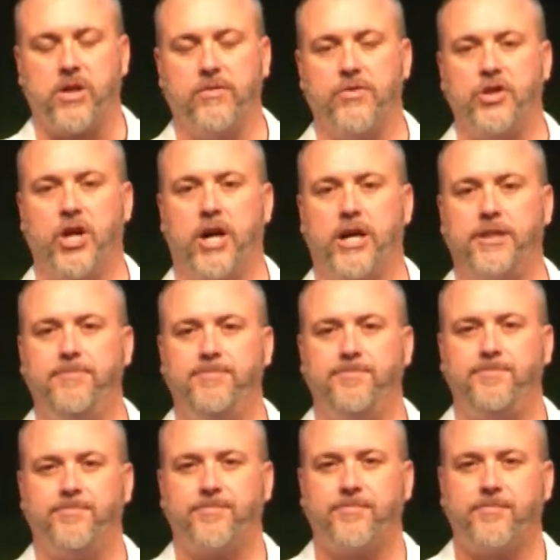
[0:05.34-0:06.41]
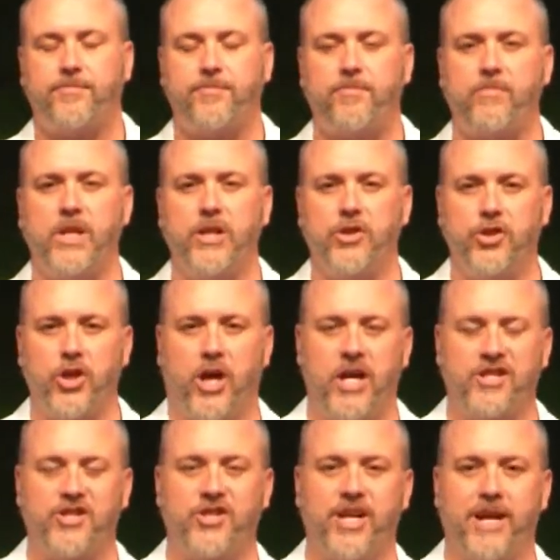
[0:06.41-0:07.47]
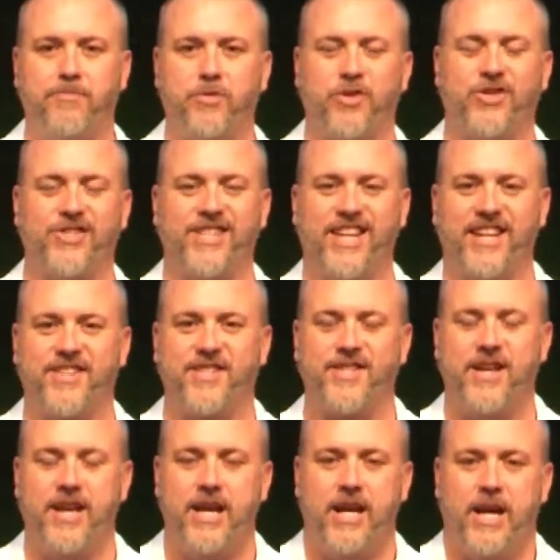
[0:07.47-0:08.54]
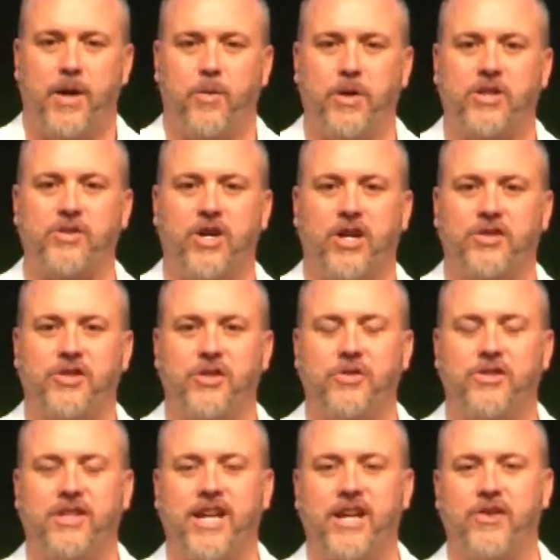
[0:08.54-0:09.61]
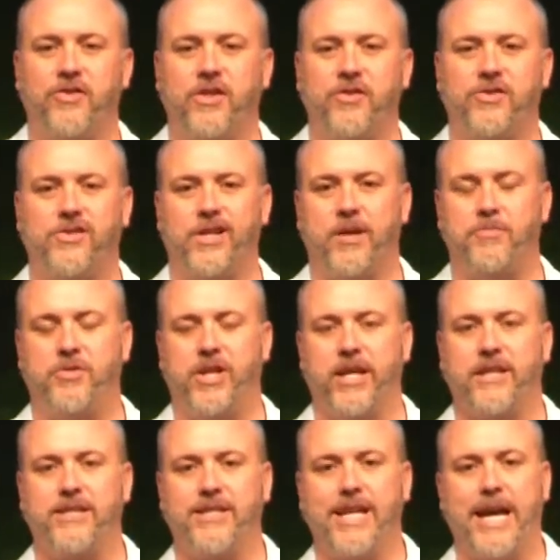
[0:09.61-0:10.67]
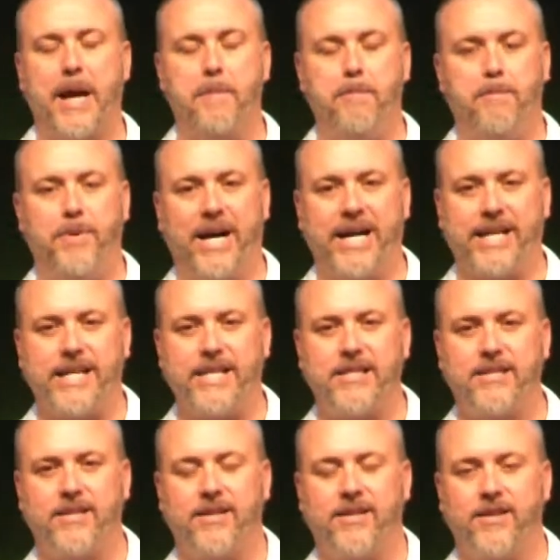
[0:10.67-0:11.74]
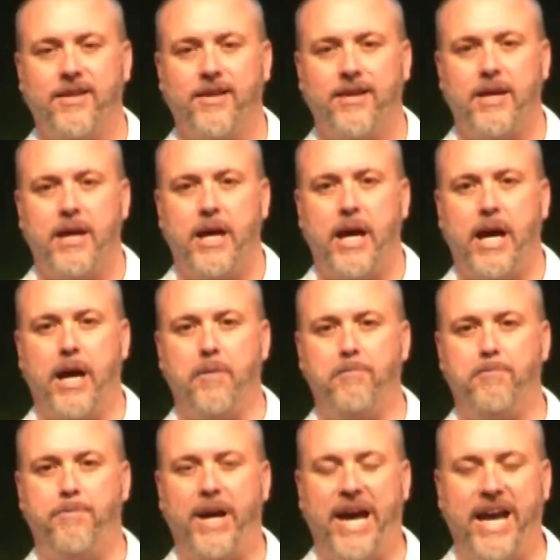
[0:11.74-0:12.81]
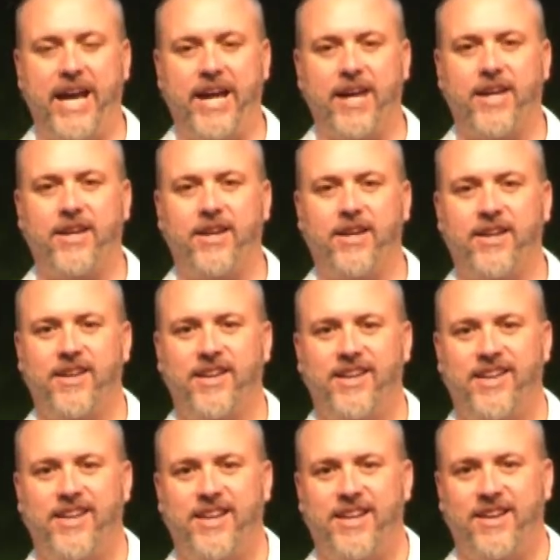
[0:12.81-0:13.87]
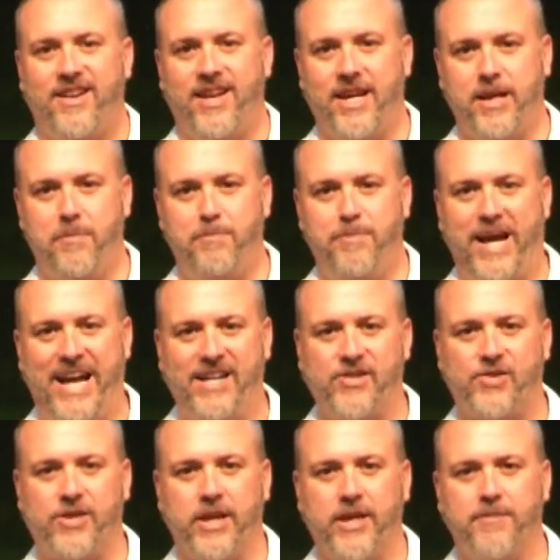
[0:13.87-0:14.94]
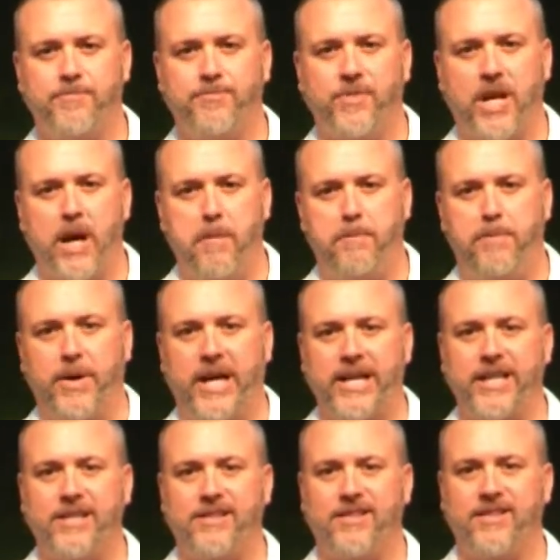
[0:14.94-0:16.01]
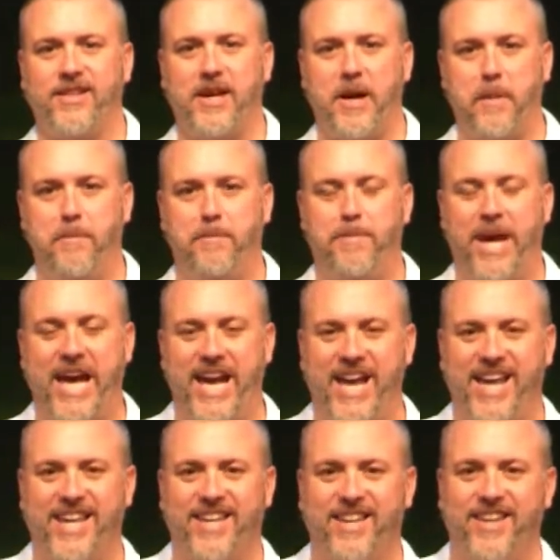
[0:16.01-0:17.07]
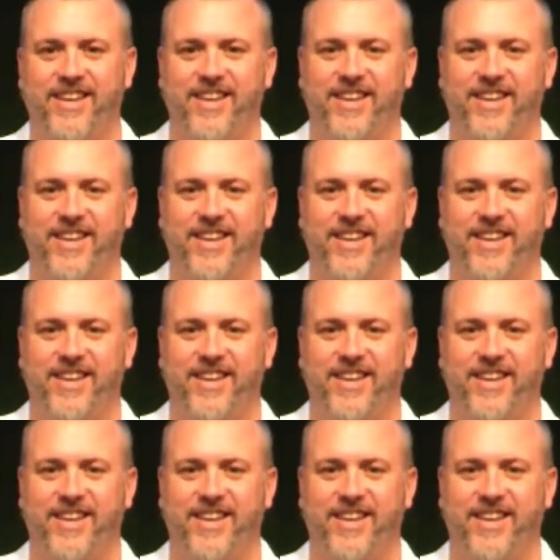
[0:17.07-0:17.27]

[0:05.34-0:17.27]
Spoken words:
of John, John chapter 6. I want to talk to you today on this subject: a bite, a bag, and a basket. A bite, a bag,